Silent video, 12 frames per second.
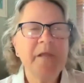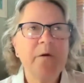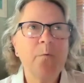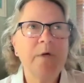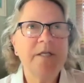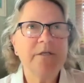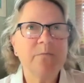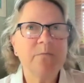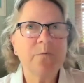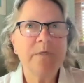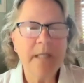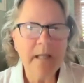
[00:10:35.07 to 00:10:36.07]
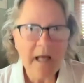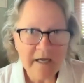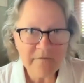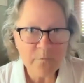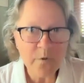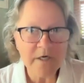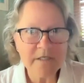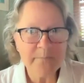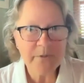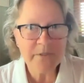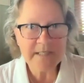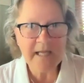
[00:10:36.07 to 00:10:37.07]
which was a lot of work to
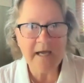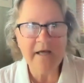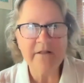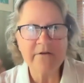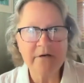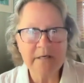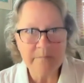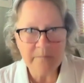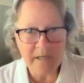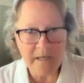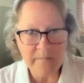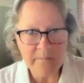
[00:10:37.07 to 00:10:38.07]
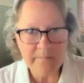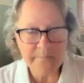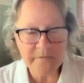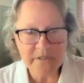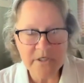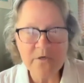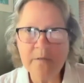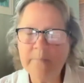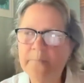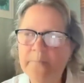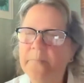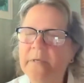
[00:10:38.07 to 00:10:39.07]
put together and, and do,
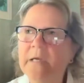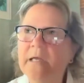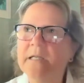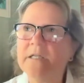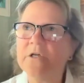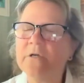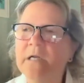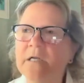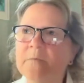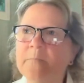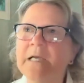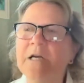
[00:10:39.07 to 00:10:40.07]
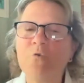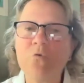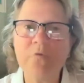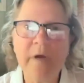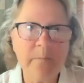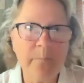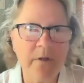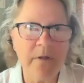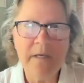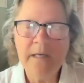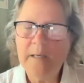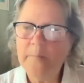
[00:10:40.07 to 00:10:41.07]
but it, it turned out to be incredible.
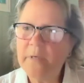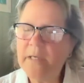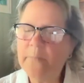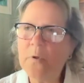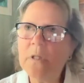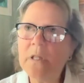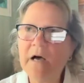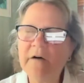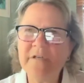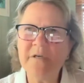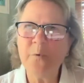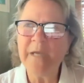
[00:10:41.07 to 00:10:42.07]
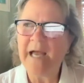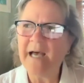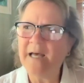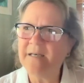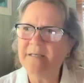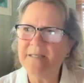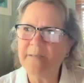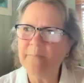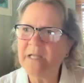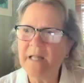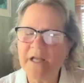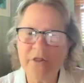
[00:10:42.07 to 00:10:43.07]
People loved it. We had
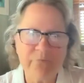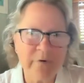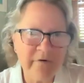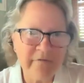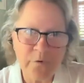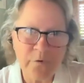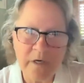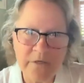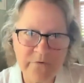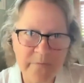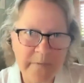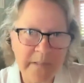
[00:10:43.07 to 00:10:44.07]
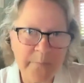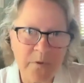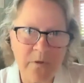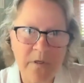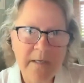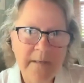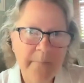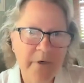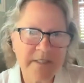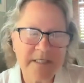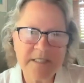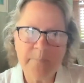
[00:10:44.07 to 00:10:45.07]
something like three or 400 people
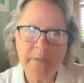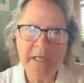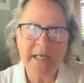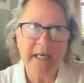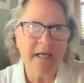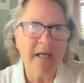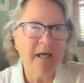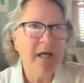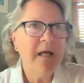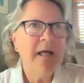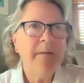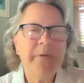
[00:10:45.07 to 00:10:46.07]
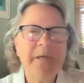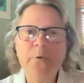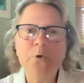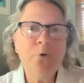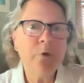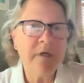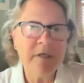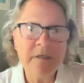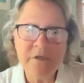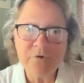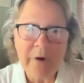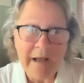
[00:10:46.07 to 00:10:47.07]
participating people who
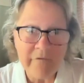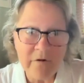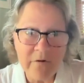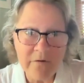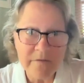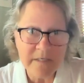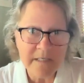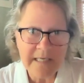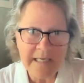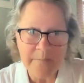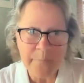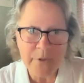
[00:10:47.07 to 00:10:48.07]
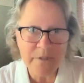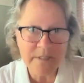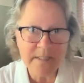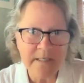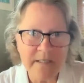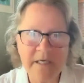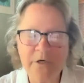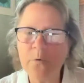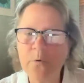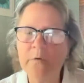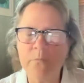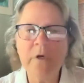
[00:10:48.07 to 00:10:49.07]
couldn't travel to the in-person, you know,
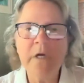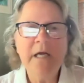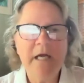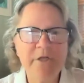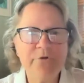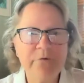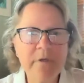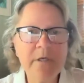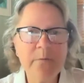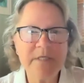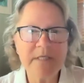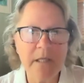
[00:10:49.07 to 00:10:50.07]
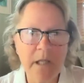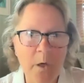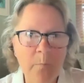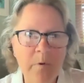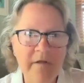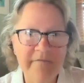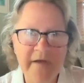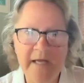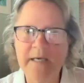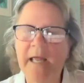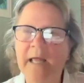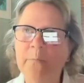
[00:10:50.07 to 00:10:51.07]
it, it truly was a global
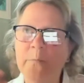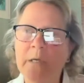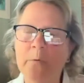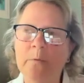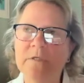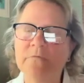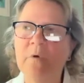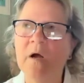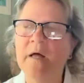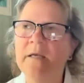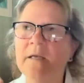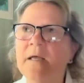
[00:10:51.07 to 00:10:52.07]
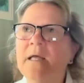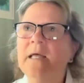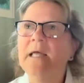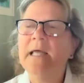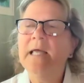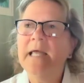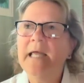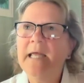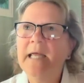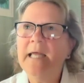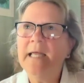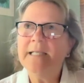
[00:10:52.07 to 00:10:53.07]
event and it was run
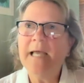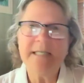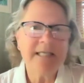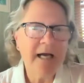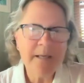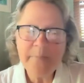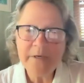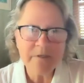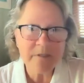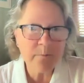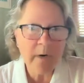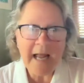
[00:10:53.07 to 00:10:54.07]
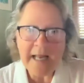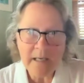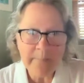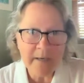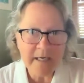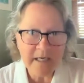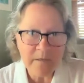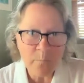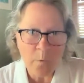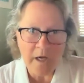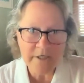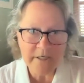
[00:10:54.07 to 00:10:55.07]
it, at time periods where anybody could
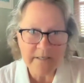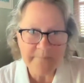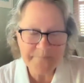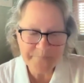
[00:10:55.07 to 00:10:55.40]
watch it.